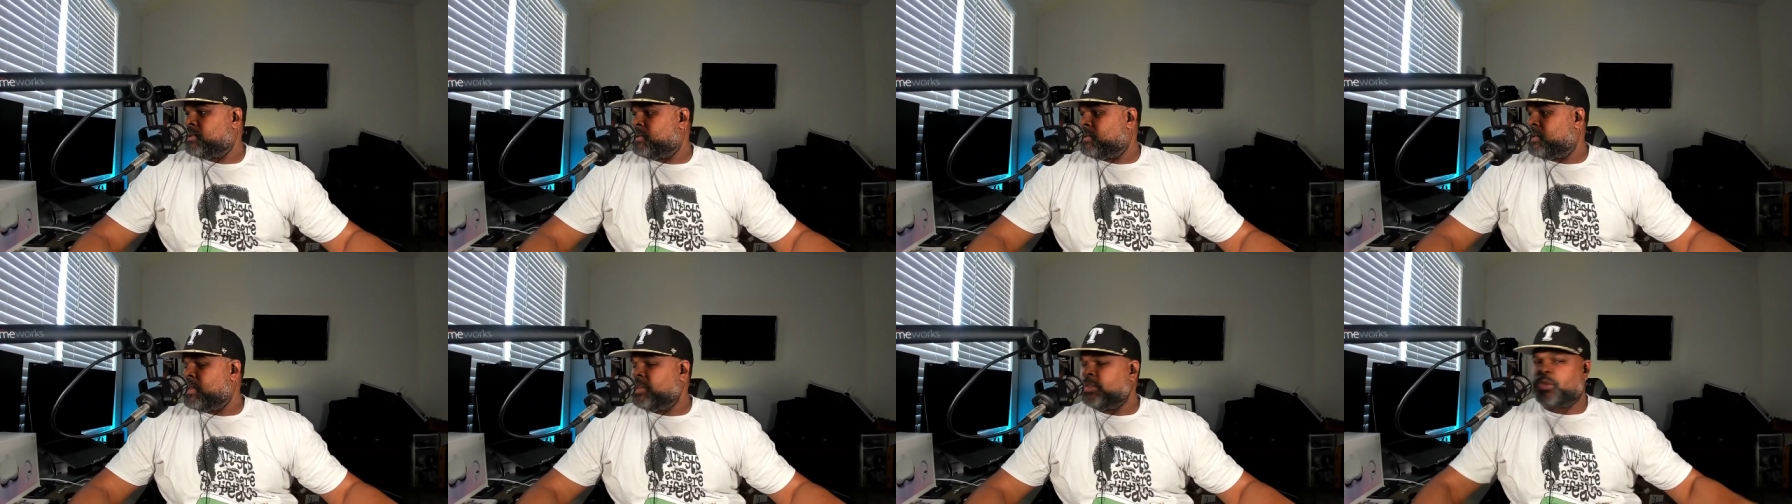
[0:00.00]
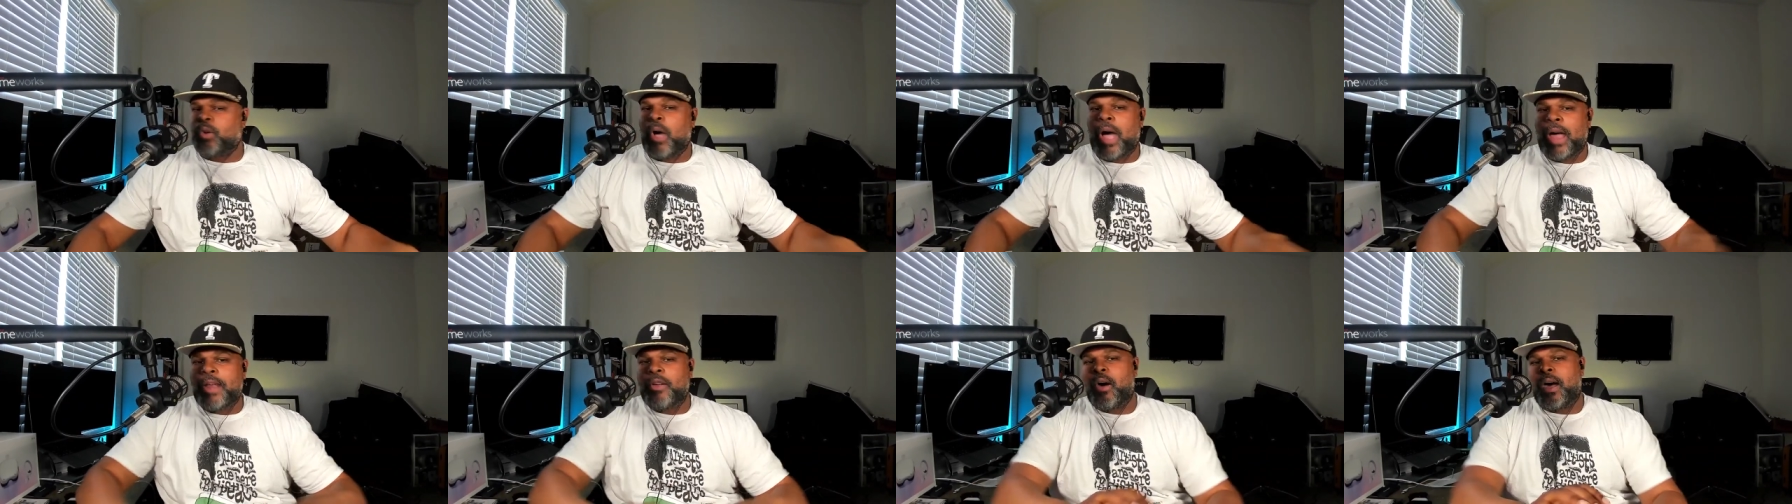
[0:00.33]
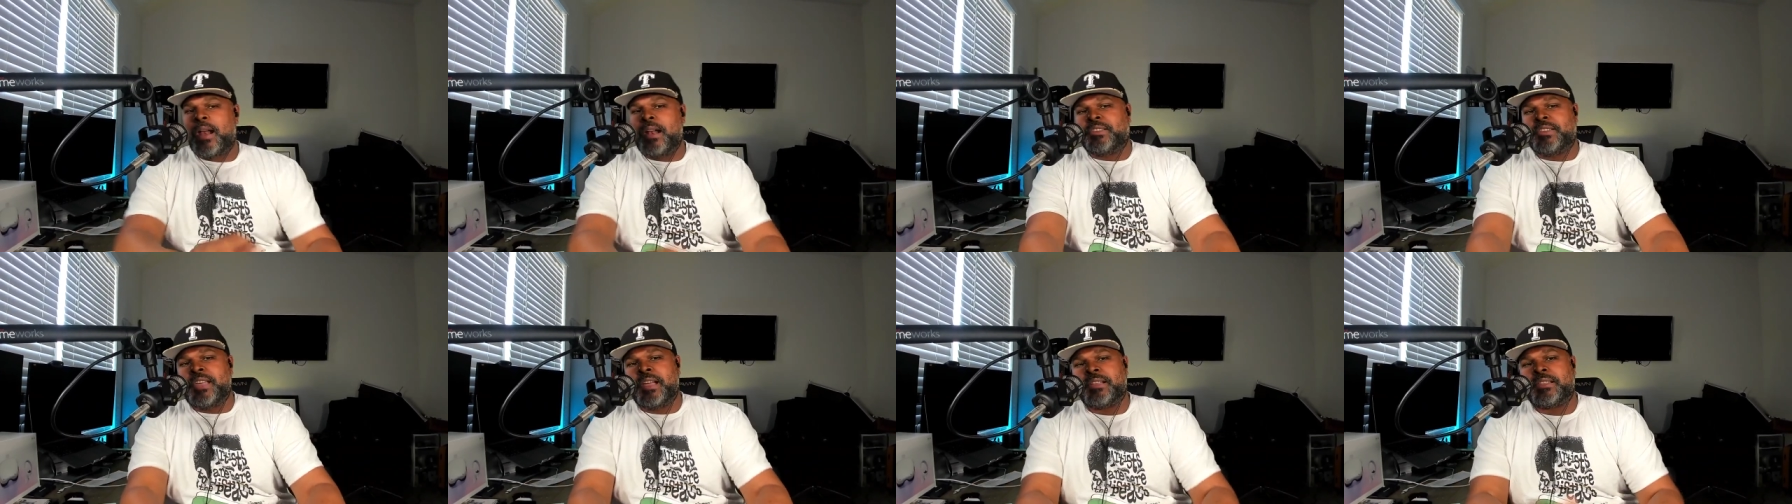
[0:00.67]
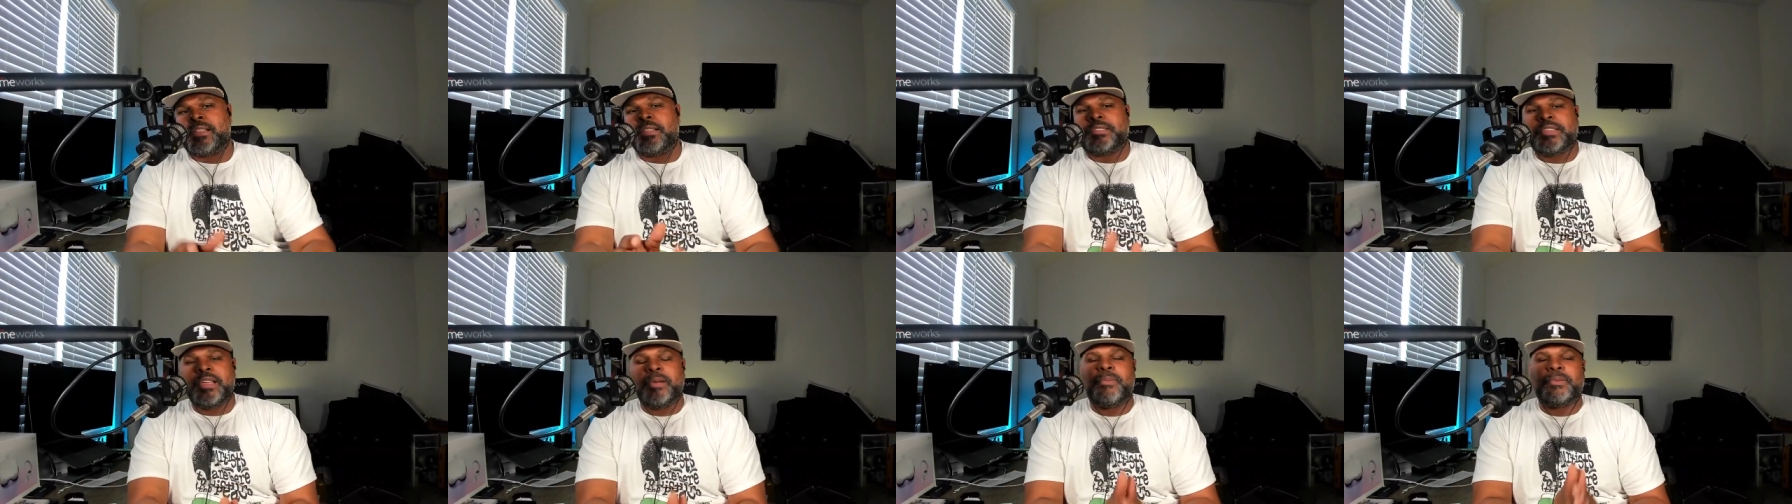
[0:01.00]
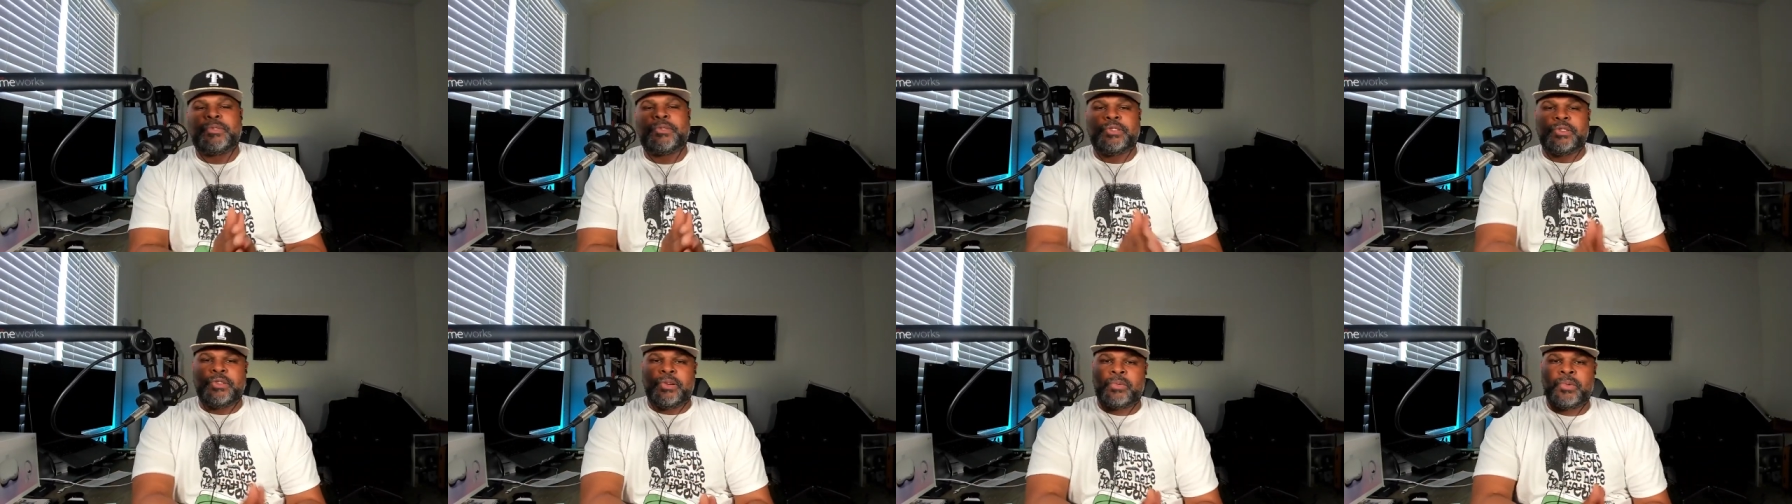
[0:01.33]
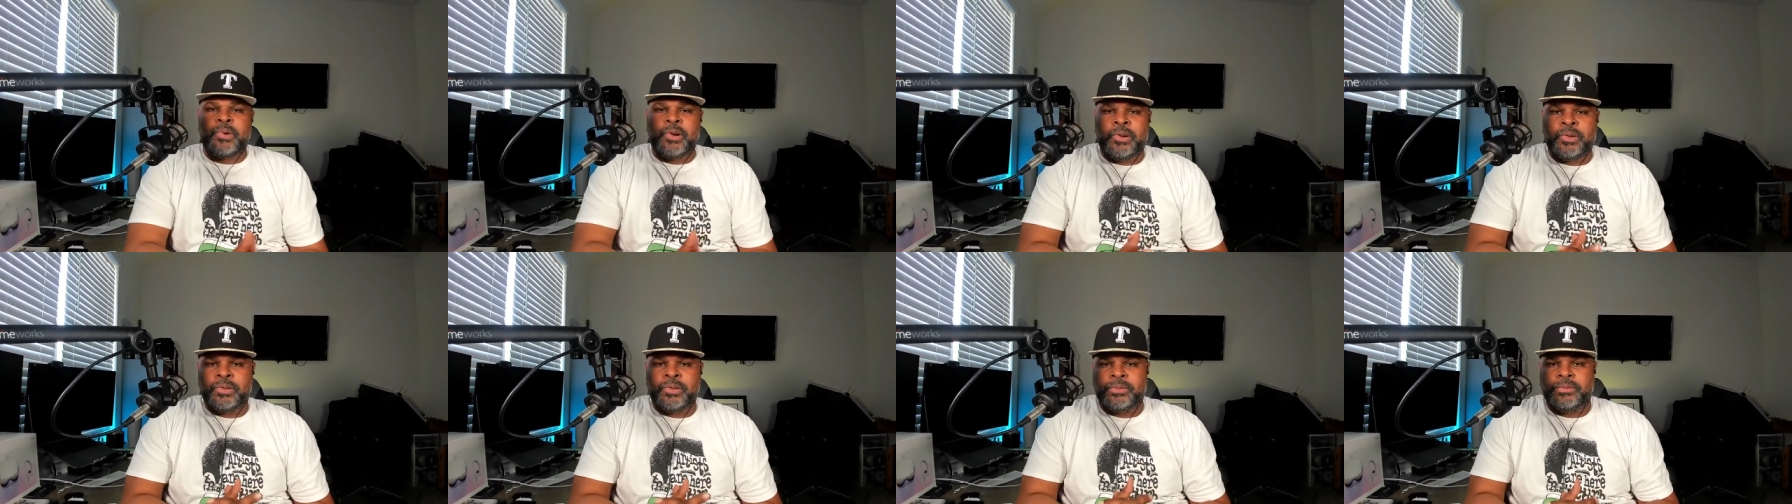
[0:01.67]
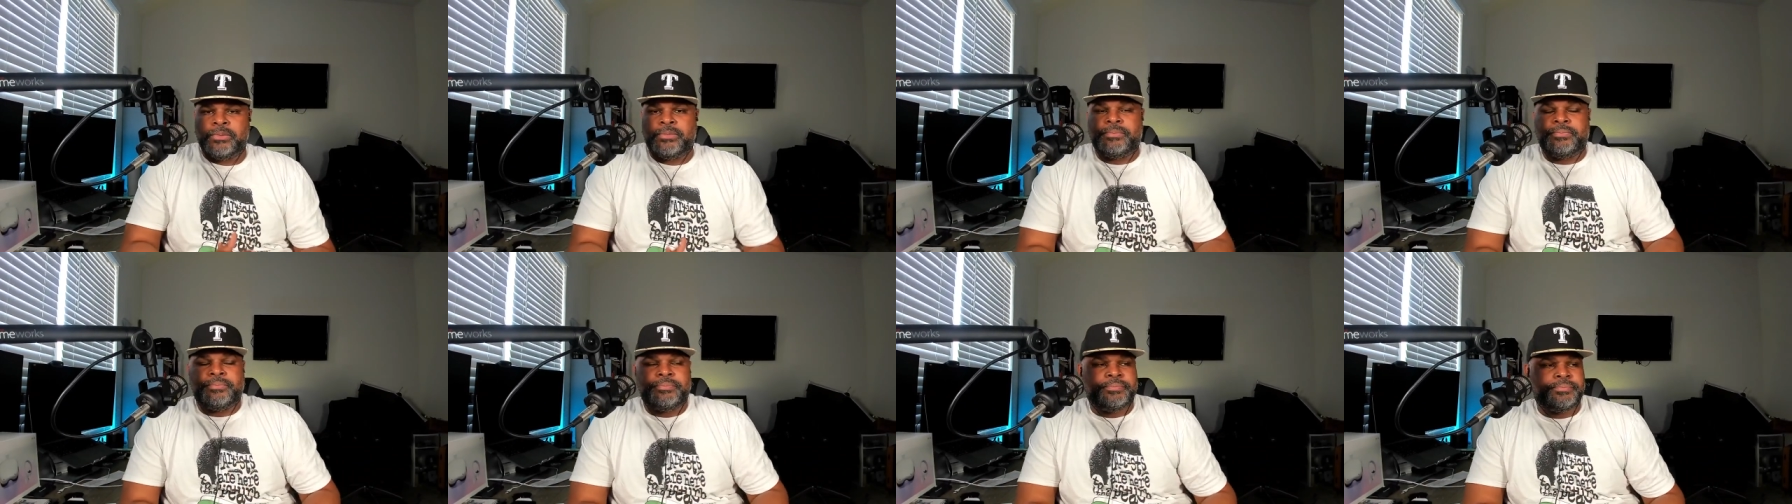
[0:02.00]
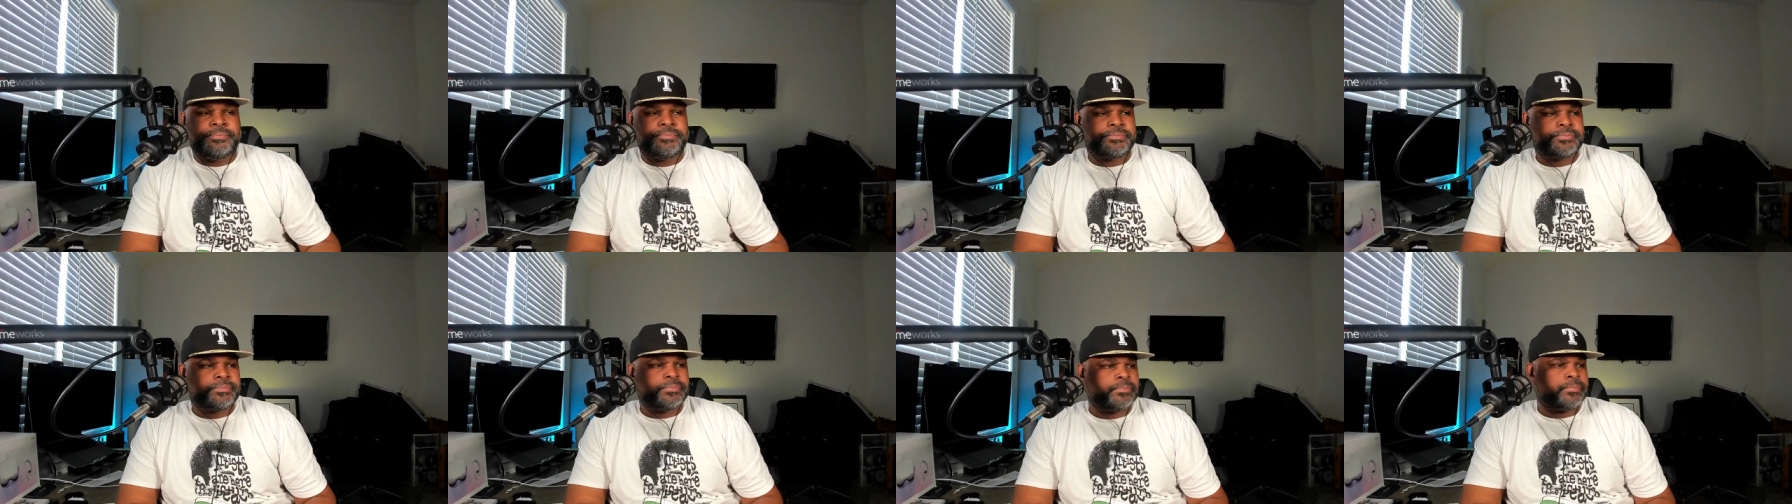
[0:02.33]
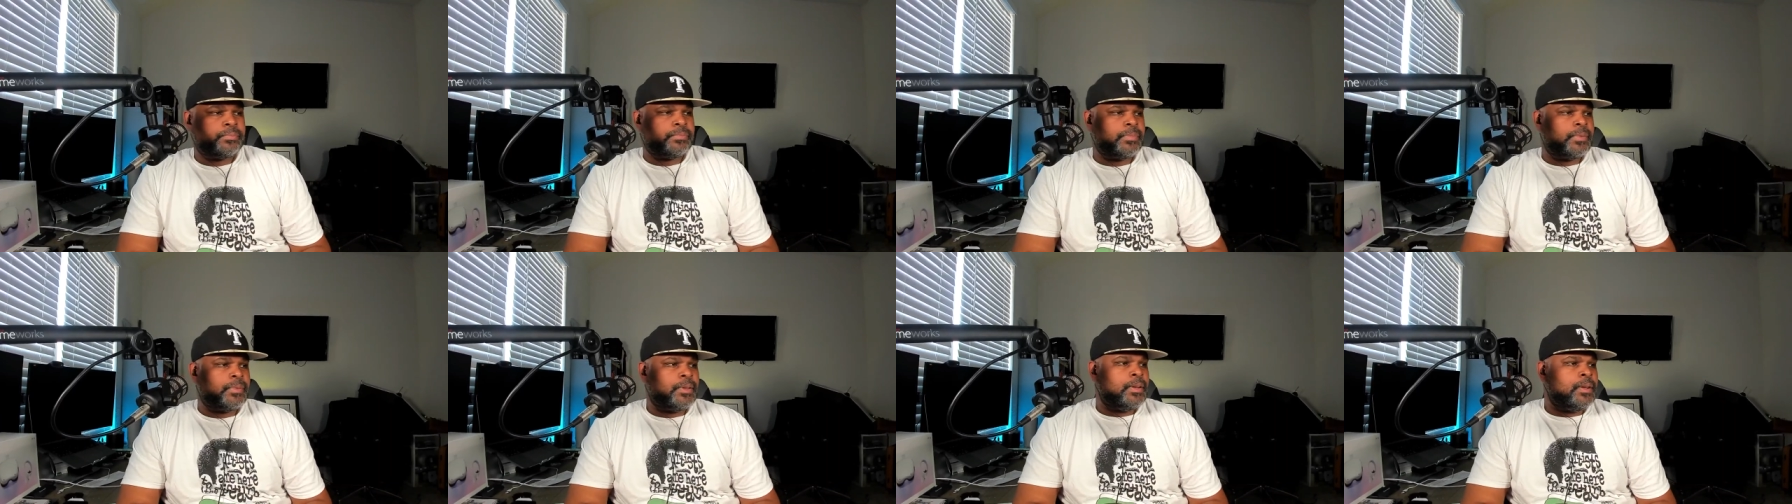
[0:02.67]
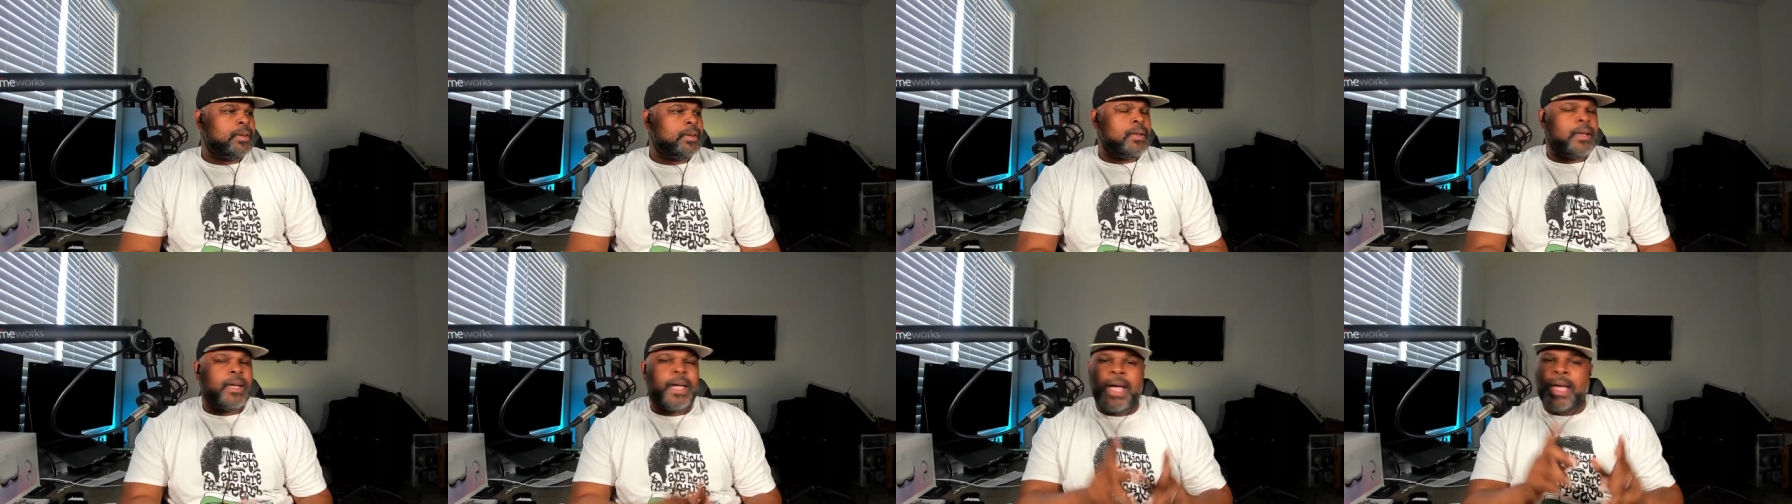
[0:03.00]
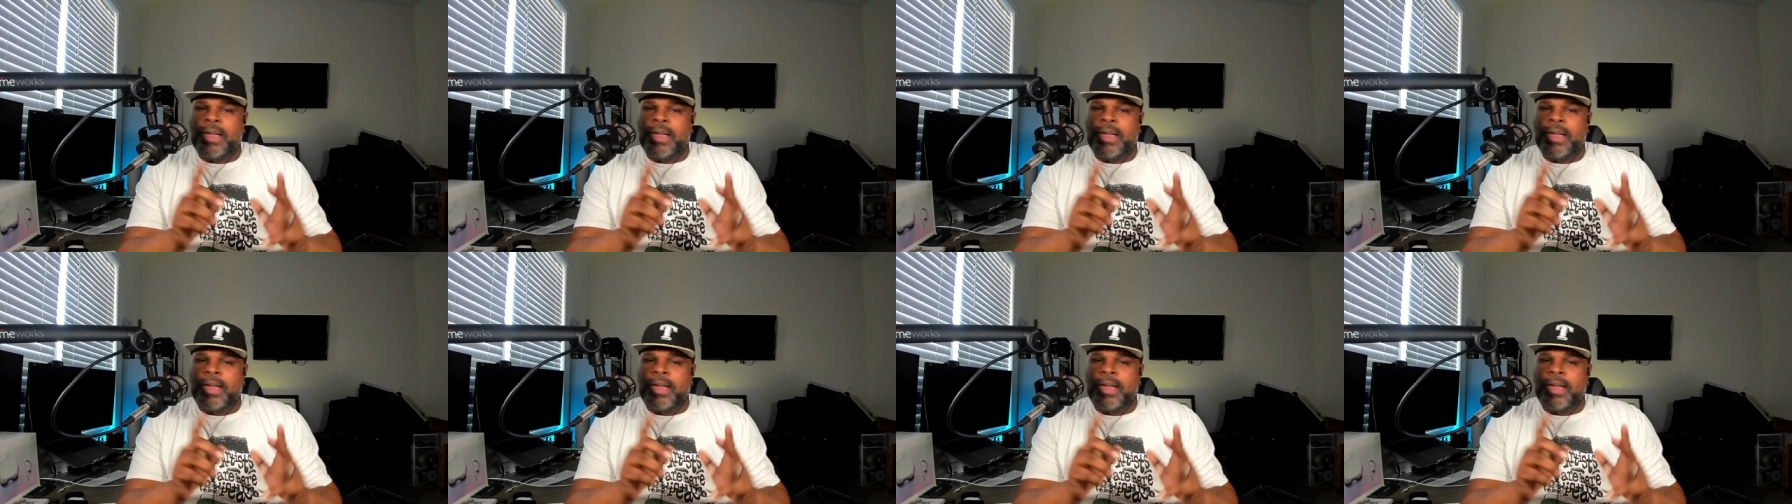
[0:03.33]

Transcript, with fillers: So I know how to check the temperature of the room.